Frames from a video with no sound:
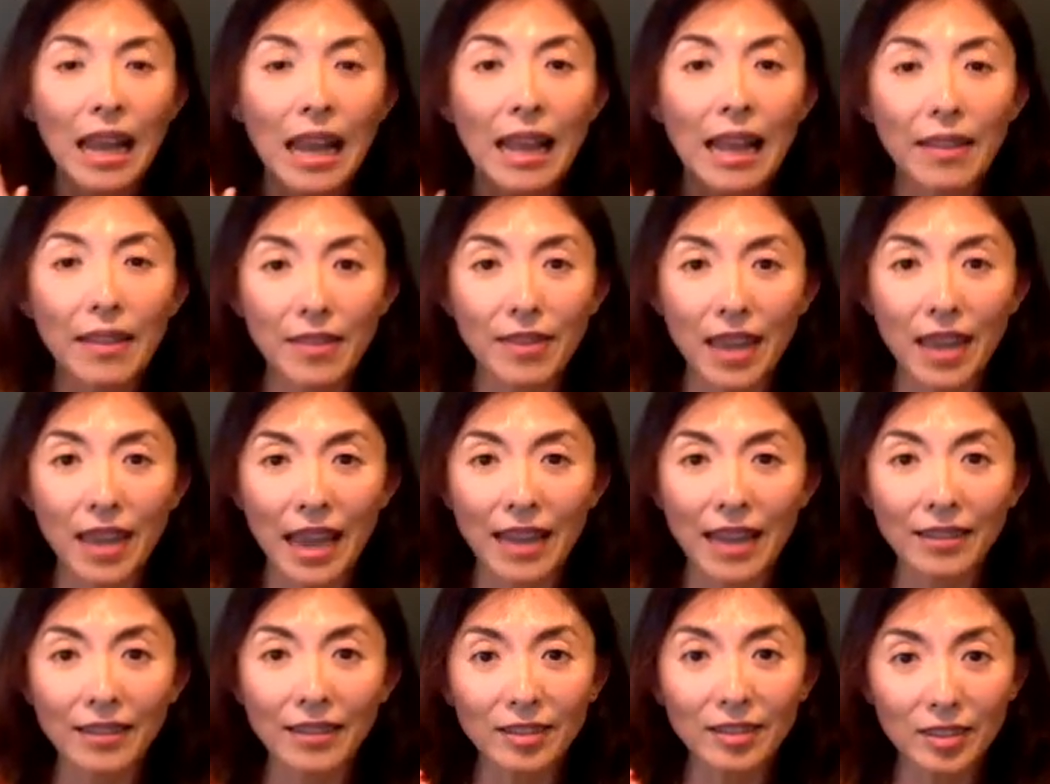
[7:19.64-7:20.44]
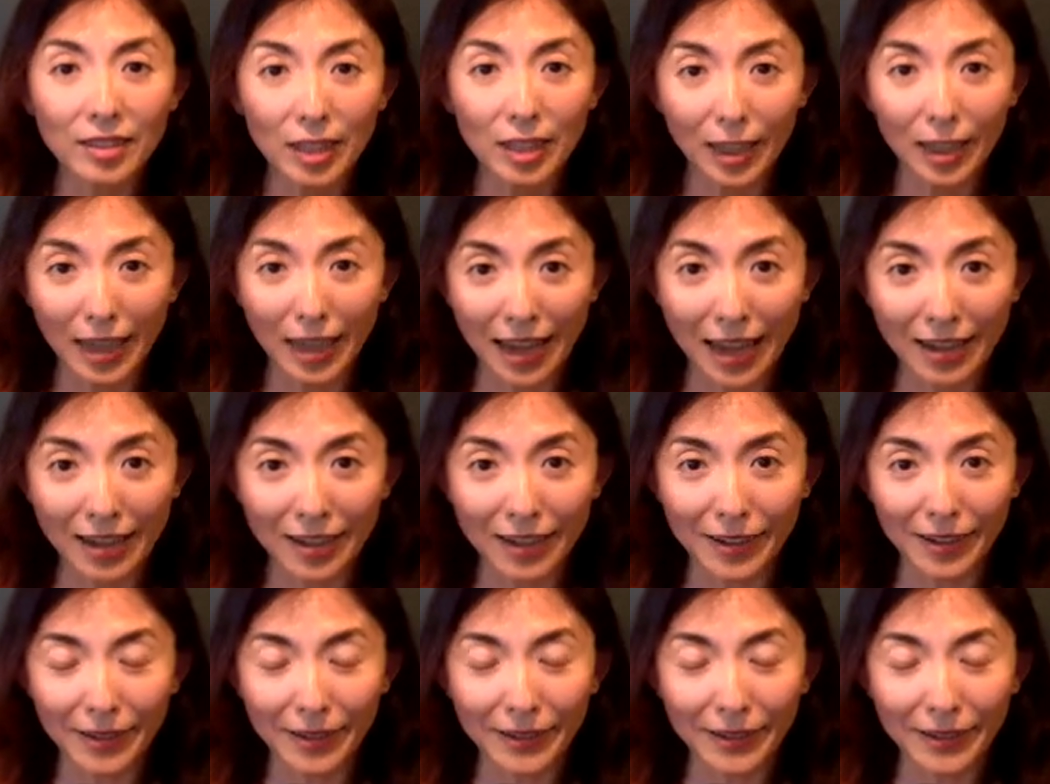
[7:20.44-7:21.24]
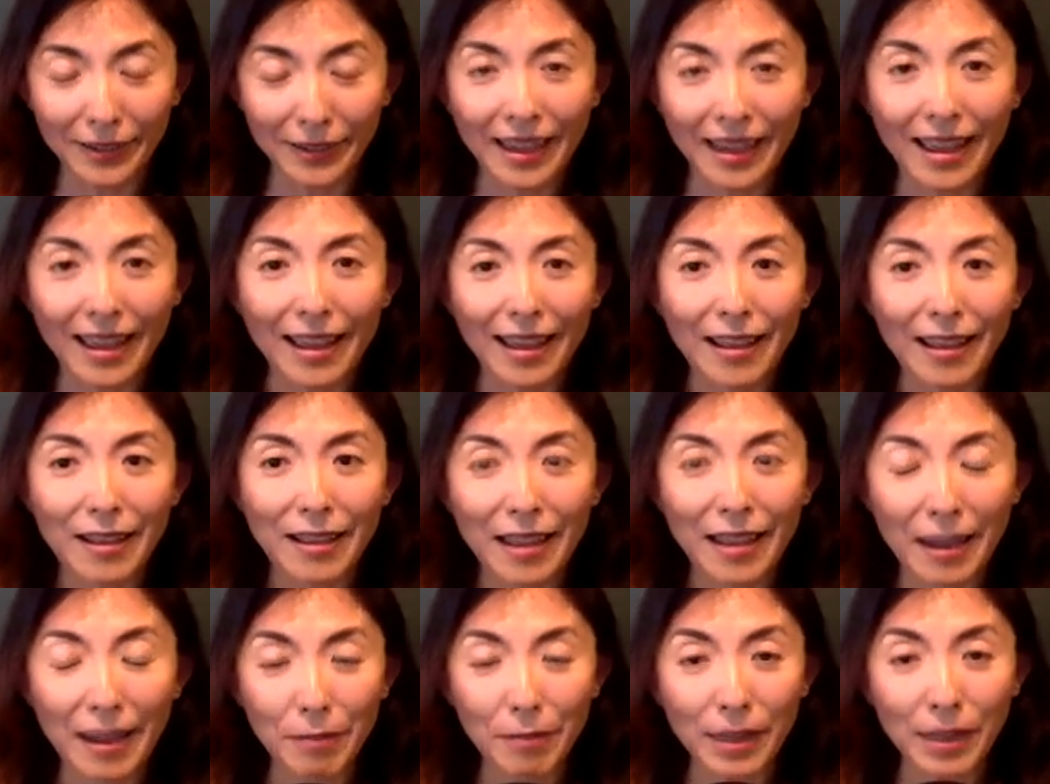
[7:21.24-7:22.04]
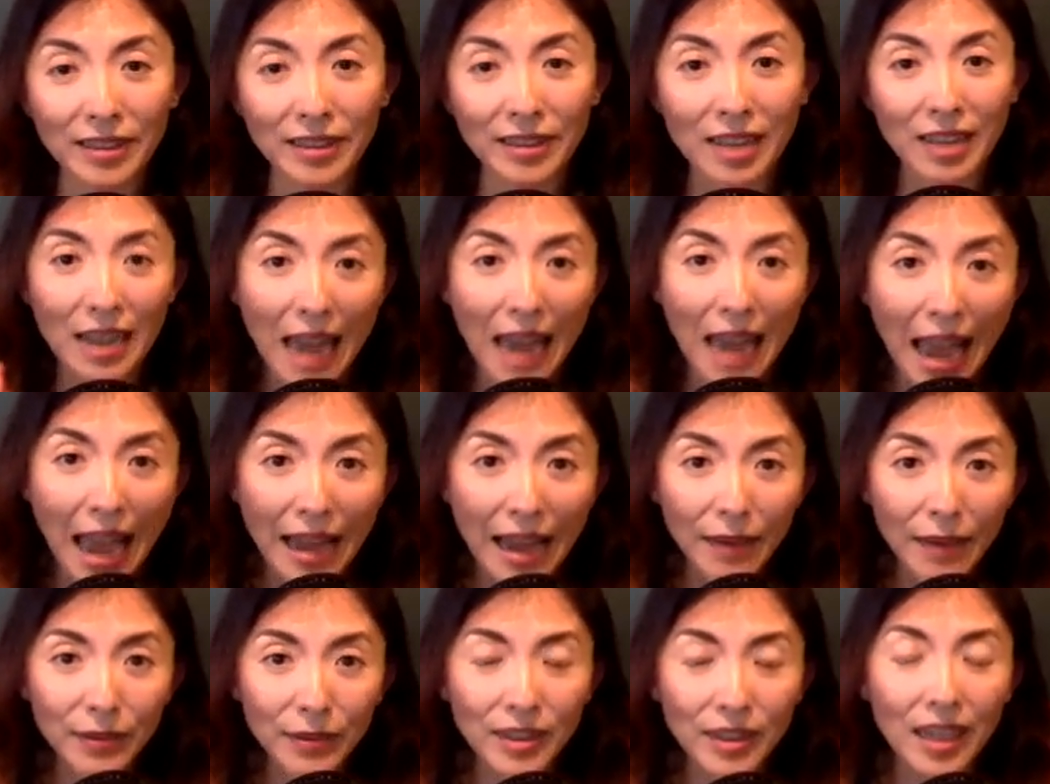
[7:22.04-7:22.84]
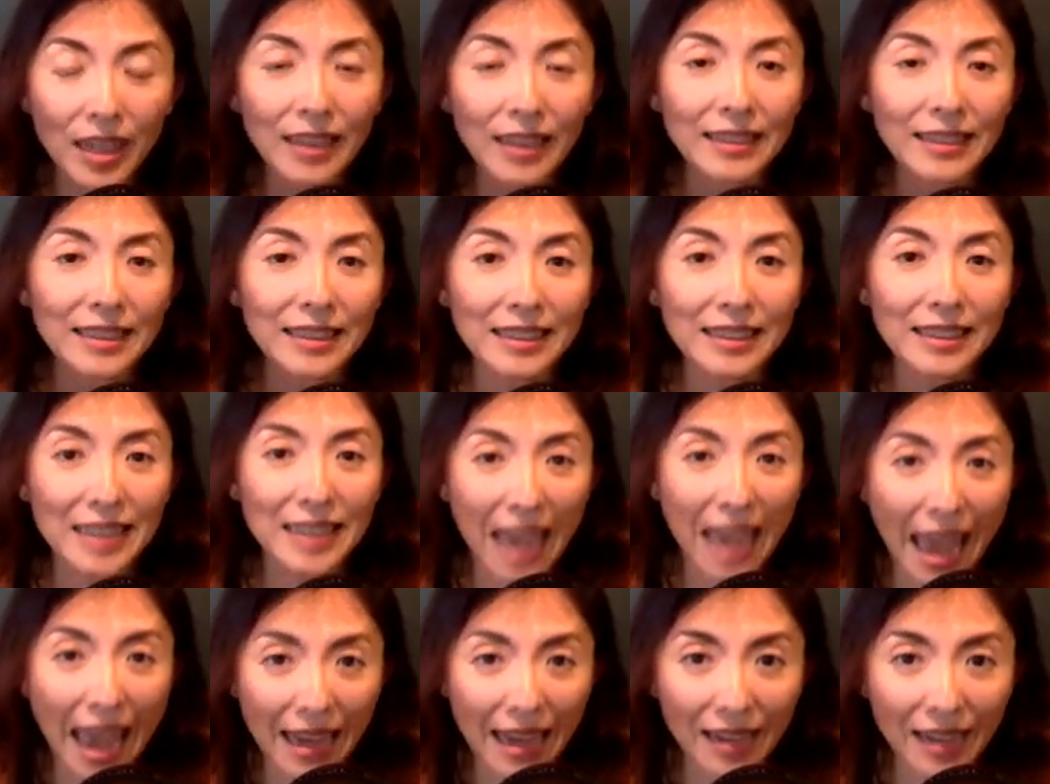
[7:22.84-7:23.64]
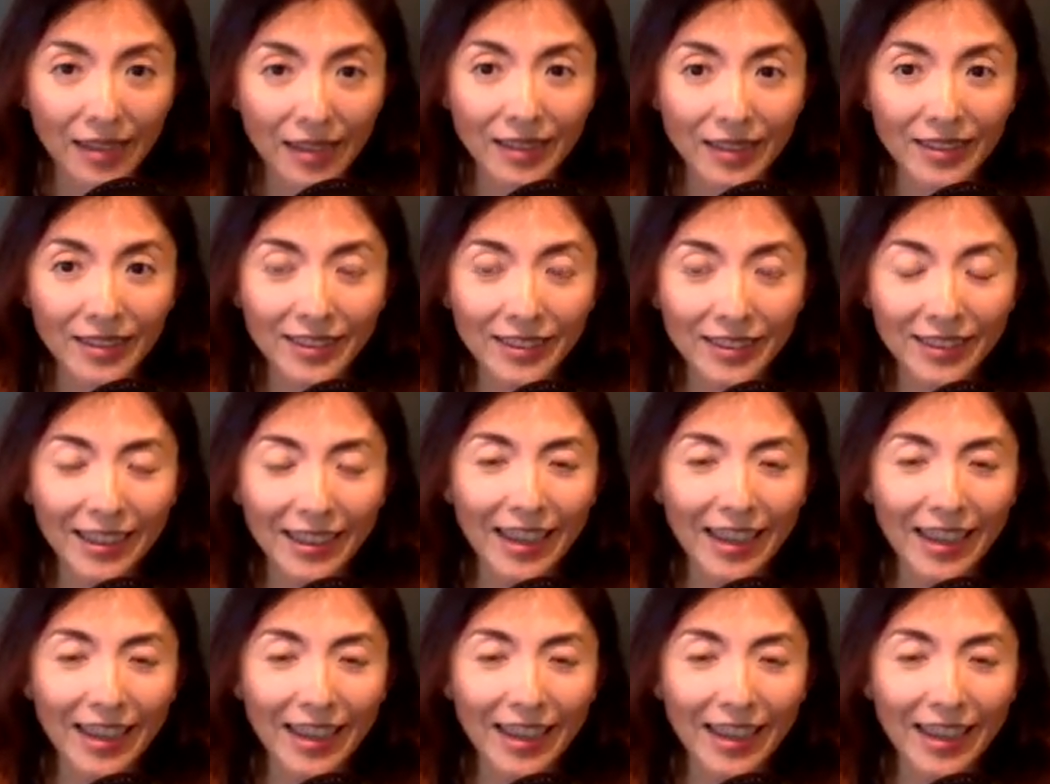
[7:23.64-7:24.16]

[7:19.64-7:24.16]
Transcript: then together it means life's status.